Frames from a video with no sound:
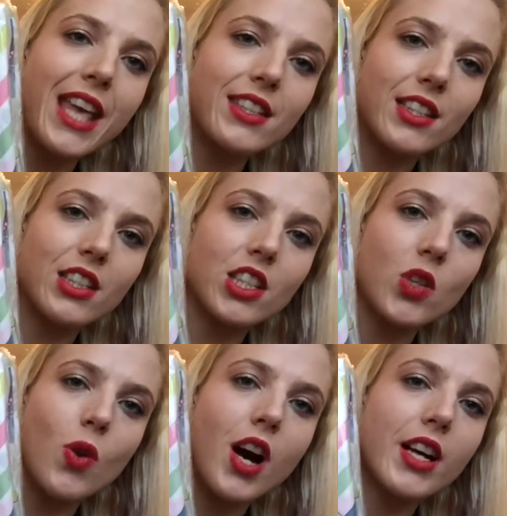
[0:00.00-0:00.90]
essence,
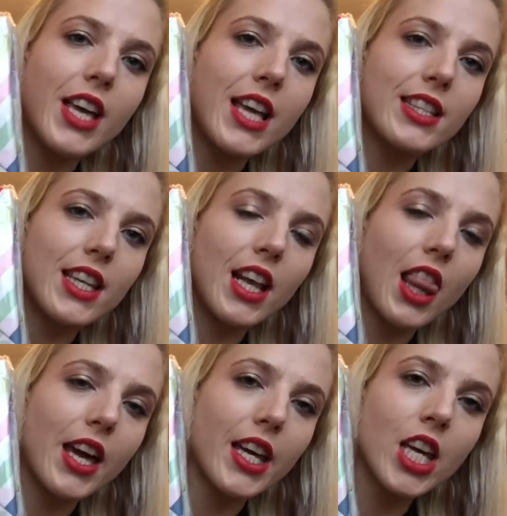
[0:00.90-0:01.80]
you are getting
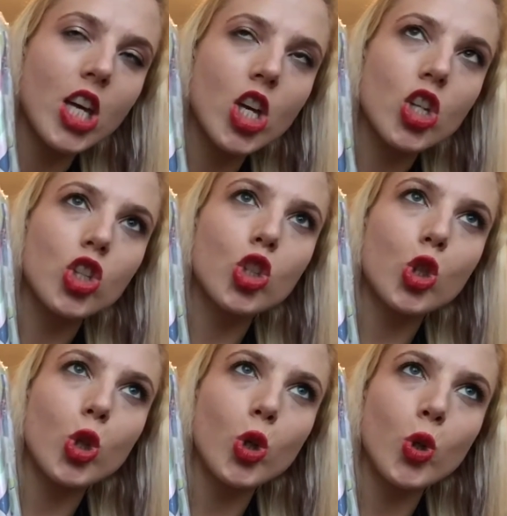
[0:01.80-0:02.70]
like
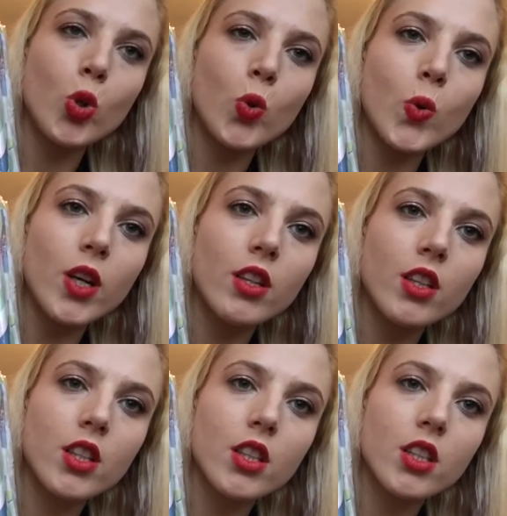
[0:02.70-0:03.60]
two
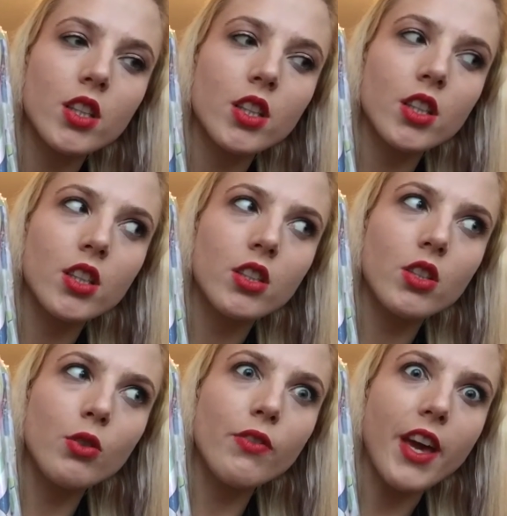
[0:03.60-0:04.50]

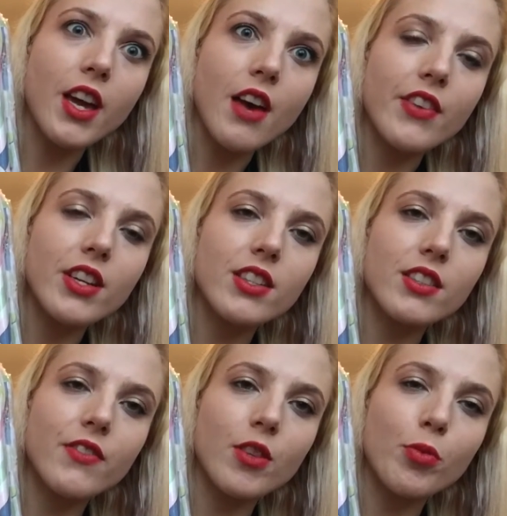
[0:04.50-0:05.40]
duvet
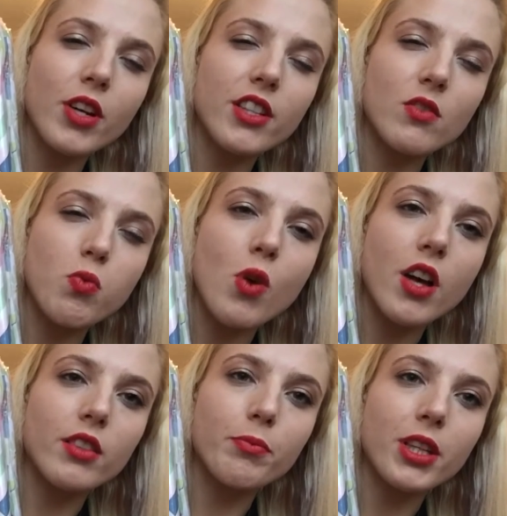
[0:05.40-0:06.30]
covers for the price of
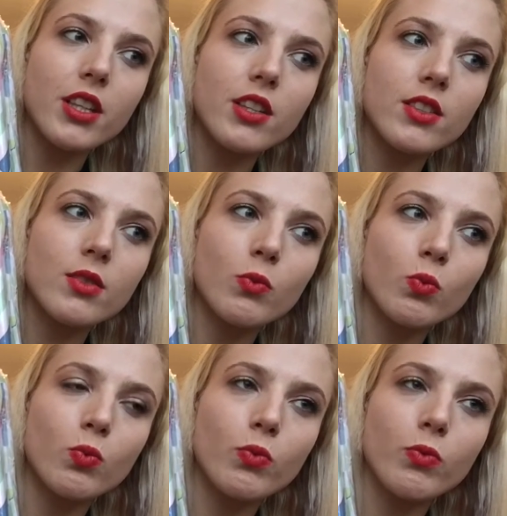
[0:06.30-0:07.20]
one, because
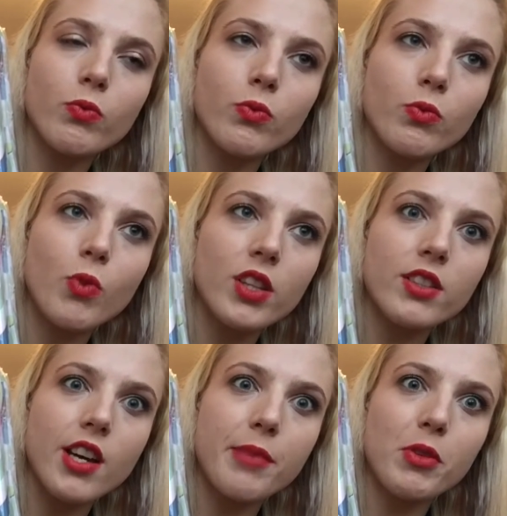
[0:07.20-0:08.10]
one
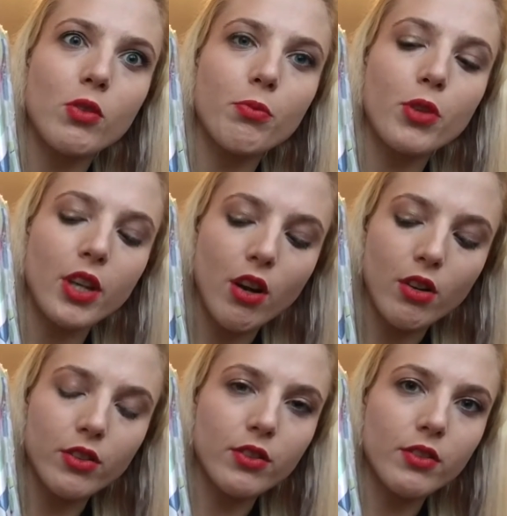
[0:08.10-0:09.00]
time you can put it
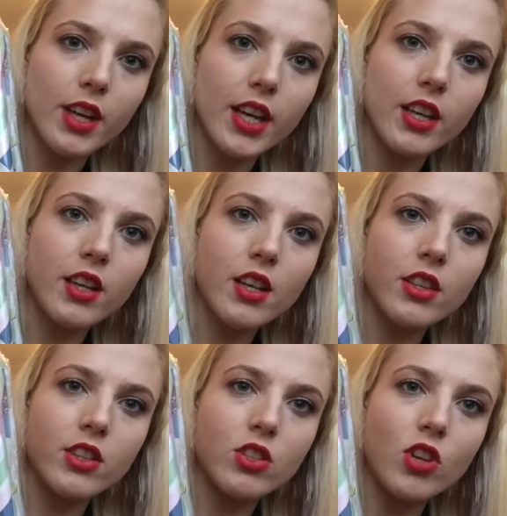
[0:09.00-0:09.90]
on like
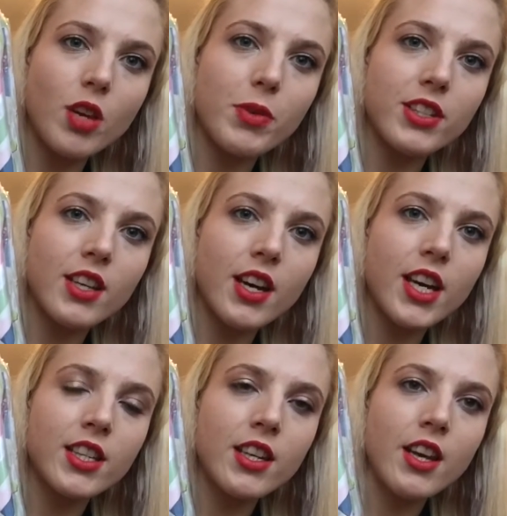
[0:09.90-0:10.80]
the stripy
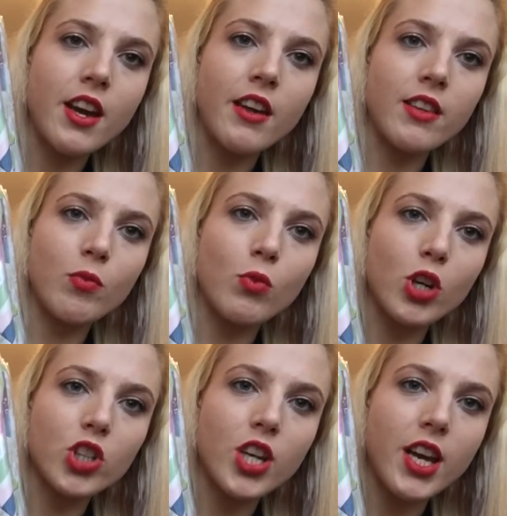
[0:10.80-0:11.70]
side and then
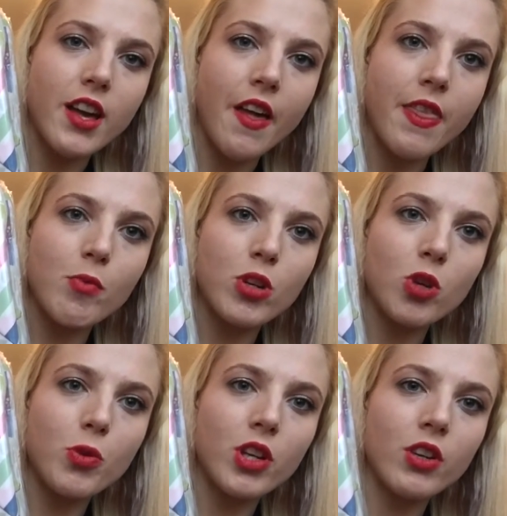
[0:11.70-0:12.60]
wash it, and then when
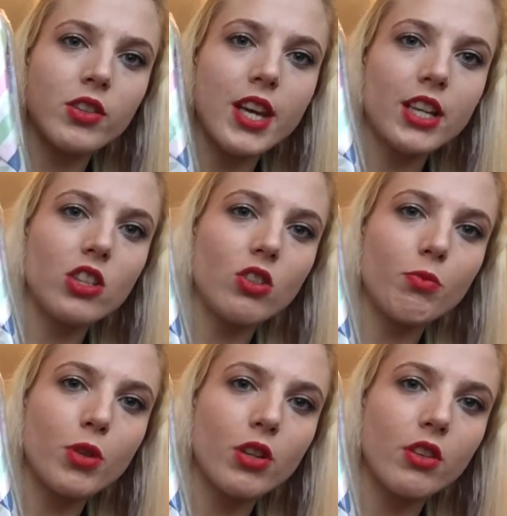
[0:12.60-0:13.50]
you put it on next you
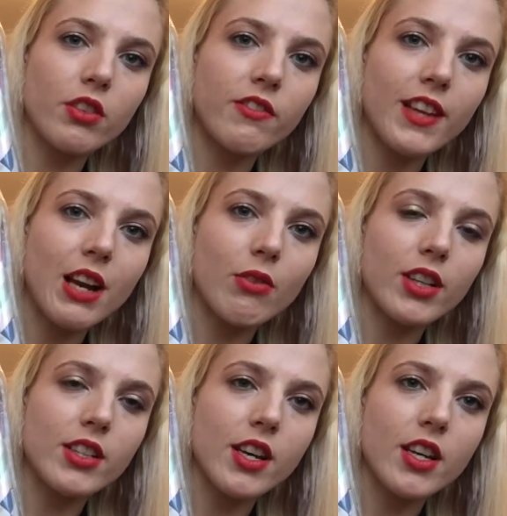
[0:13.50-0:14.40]
can put it on the flowery
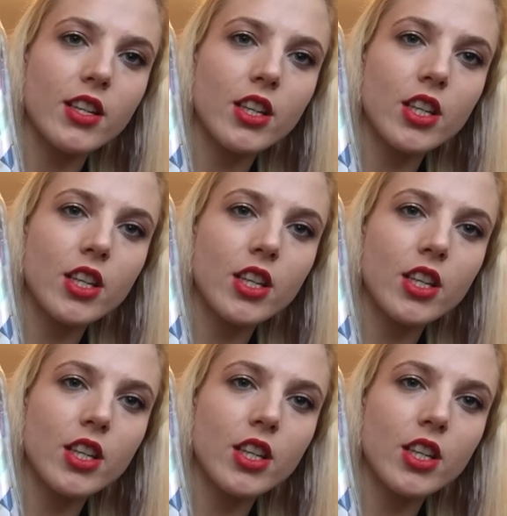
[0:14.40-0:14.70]
side